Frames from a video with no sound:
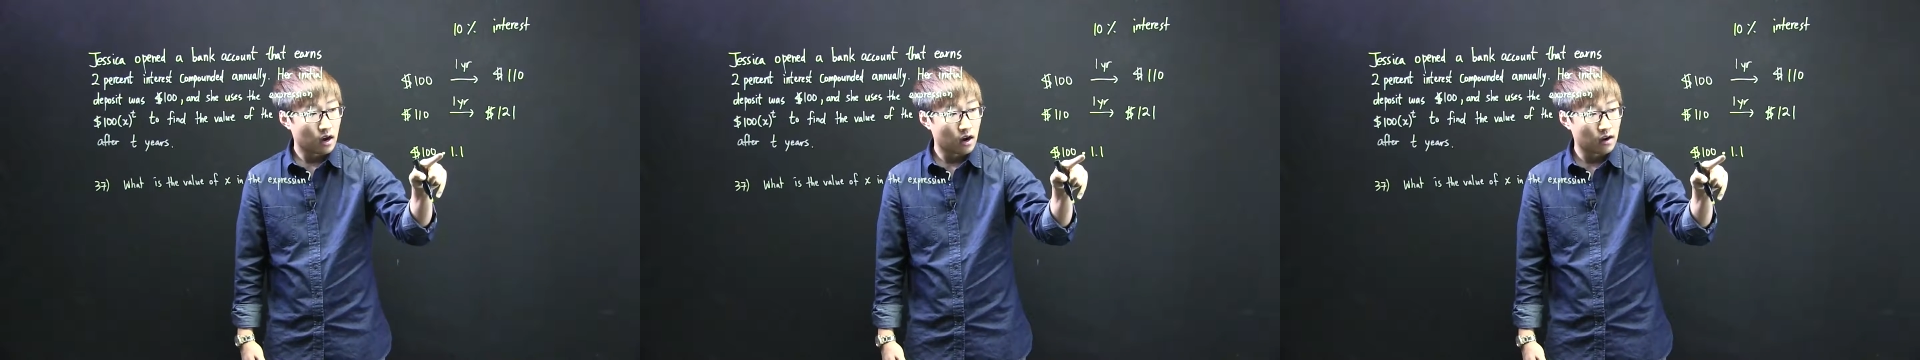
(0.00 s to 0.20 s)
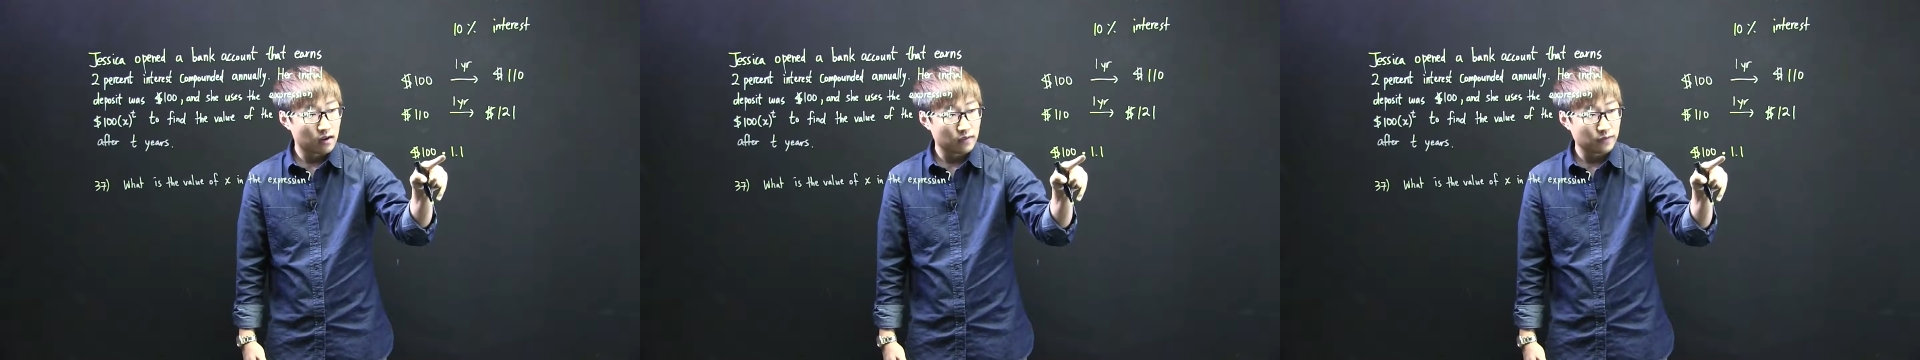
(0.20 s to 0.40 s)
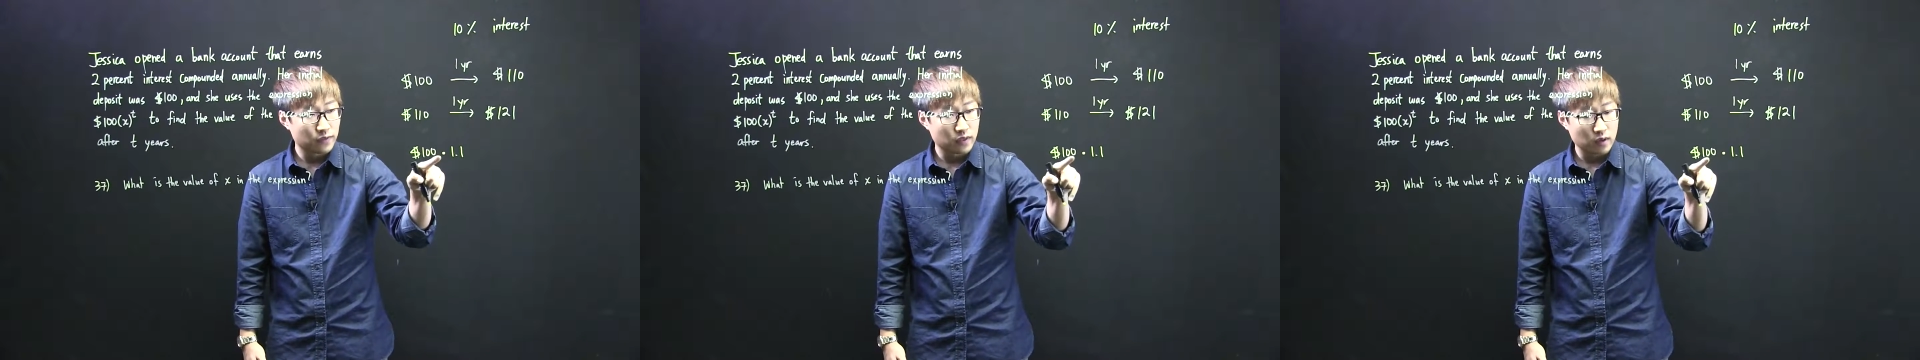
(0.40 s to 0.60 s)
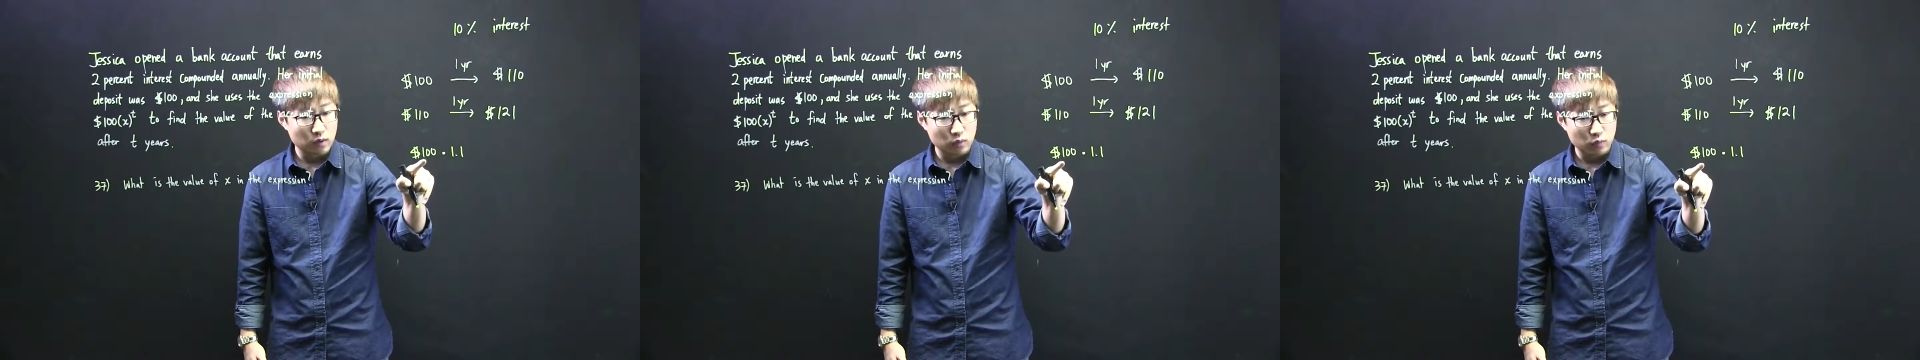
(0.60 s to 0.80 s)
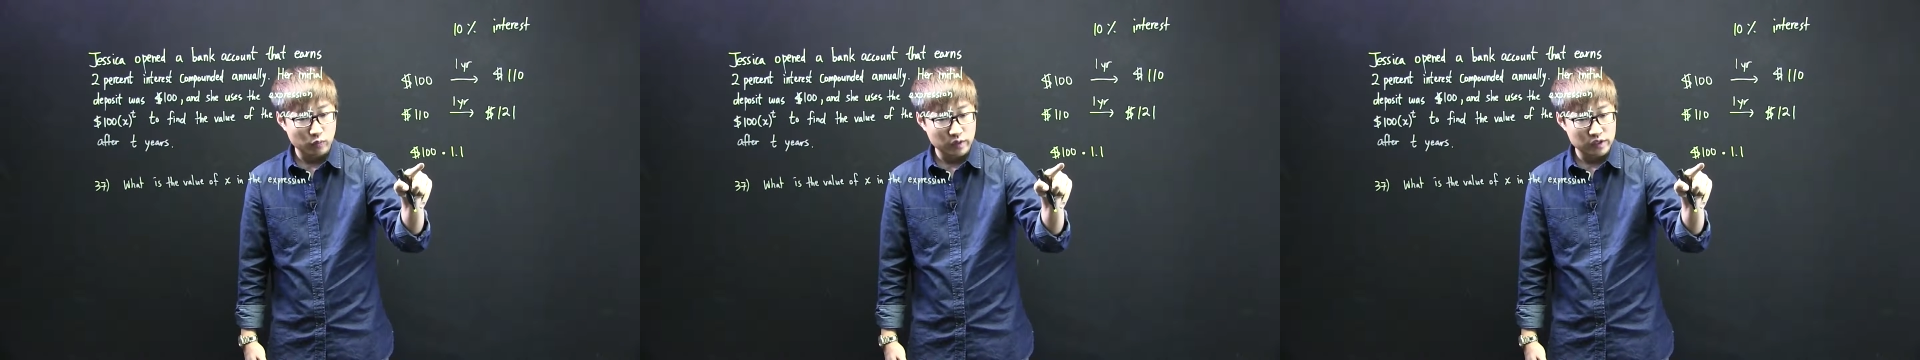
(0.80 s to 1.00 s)
of
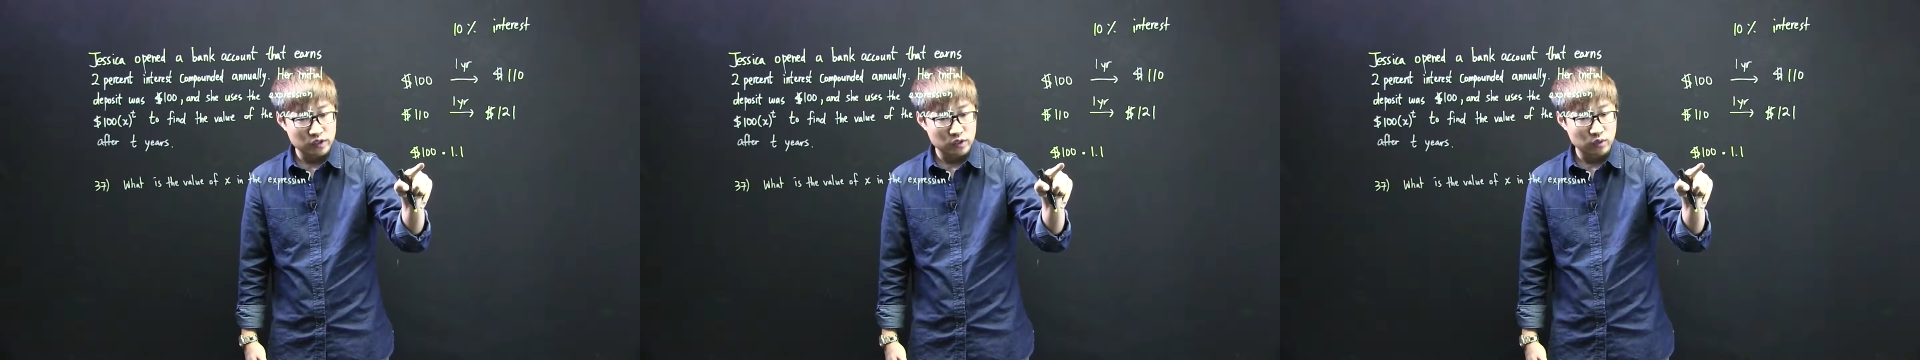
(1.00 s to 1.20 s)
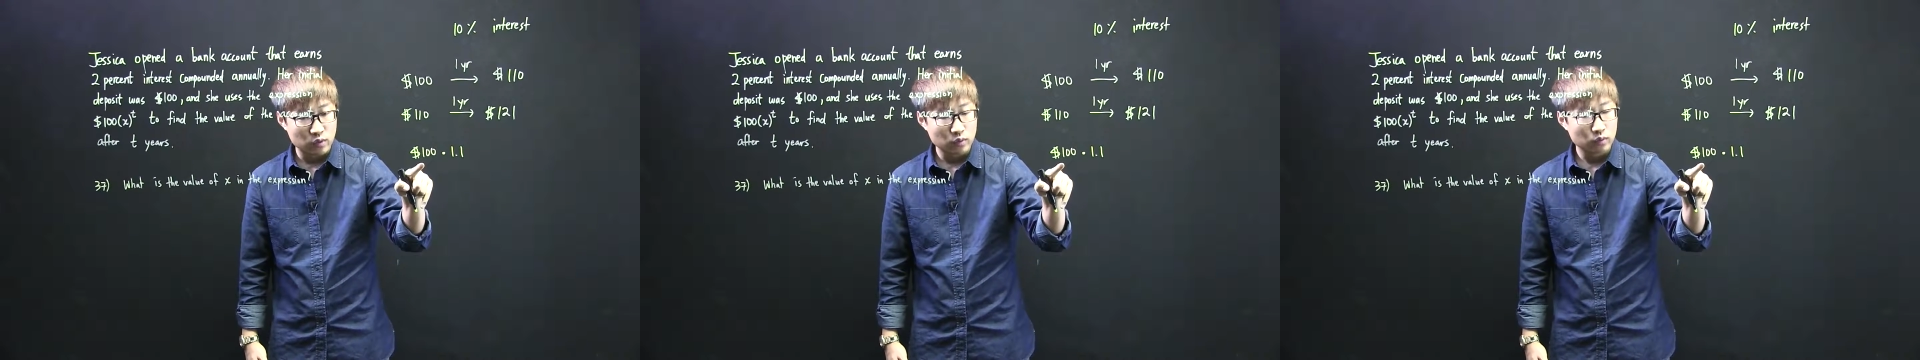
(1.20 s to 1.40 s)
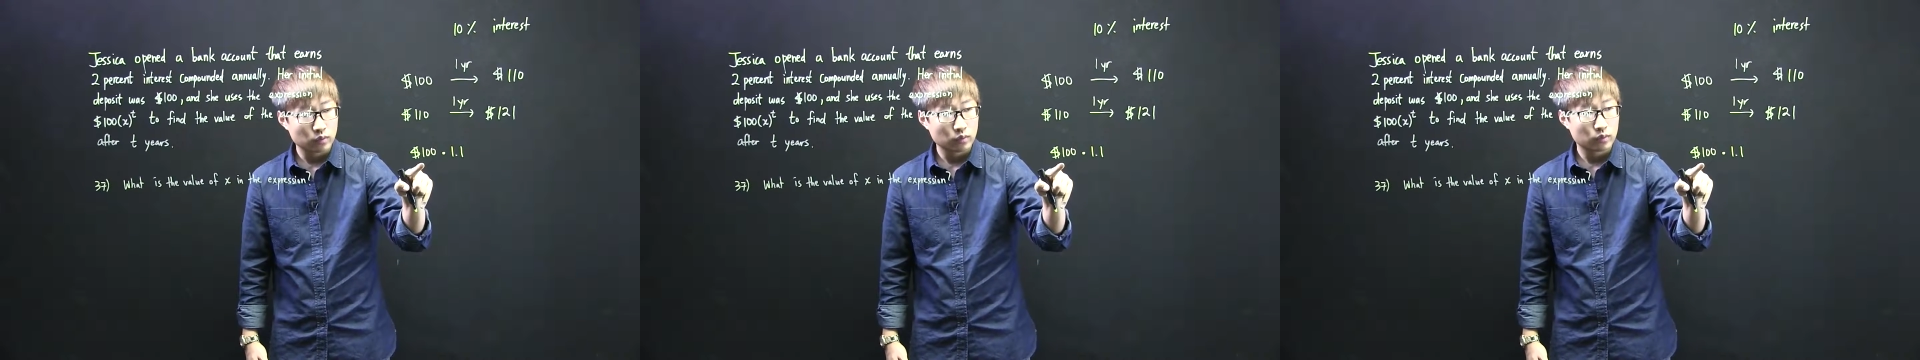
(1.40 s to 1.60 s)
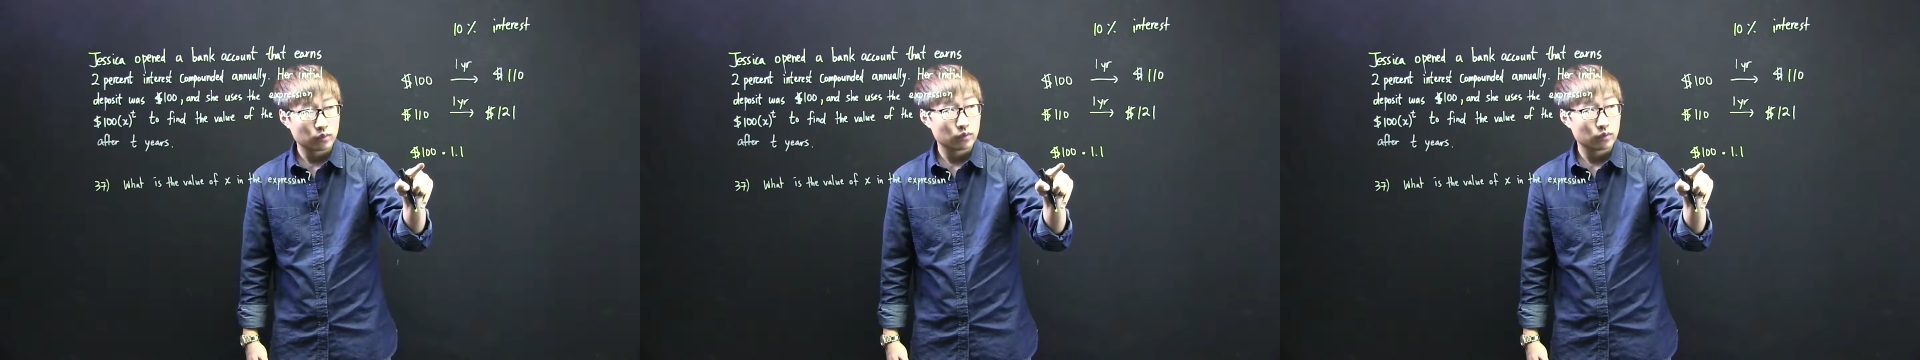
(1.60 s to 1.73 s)
the original,